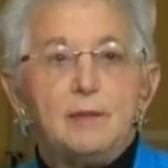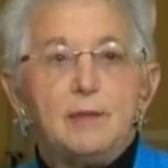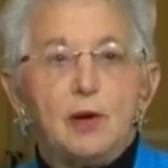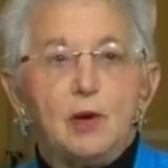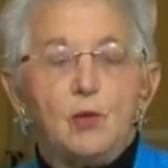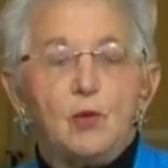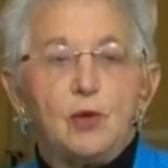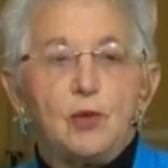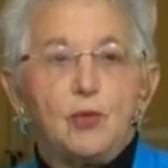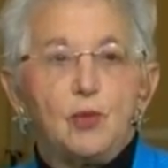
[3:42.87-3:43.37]

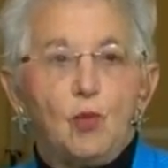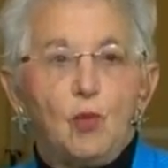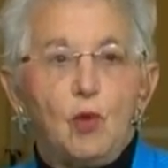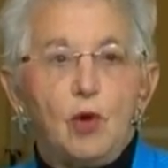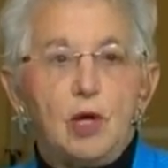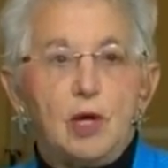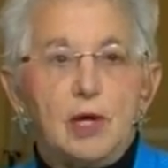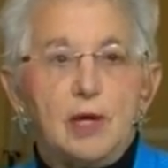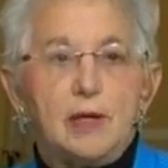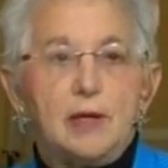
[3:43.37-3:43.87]
but with
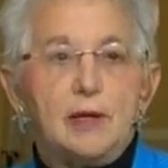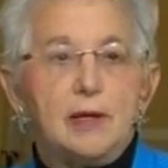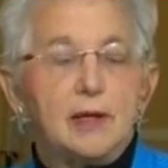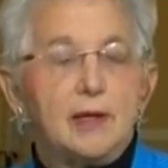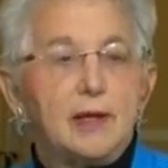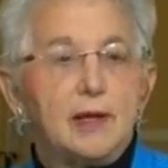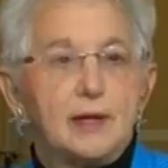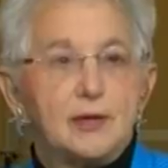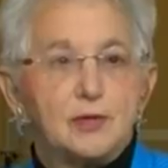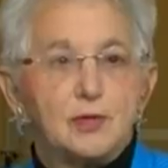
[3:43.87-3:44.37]
one,
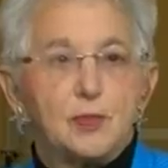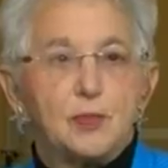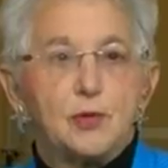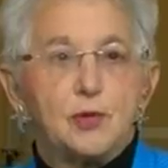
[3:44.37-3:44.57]
it gets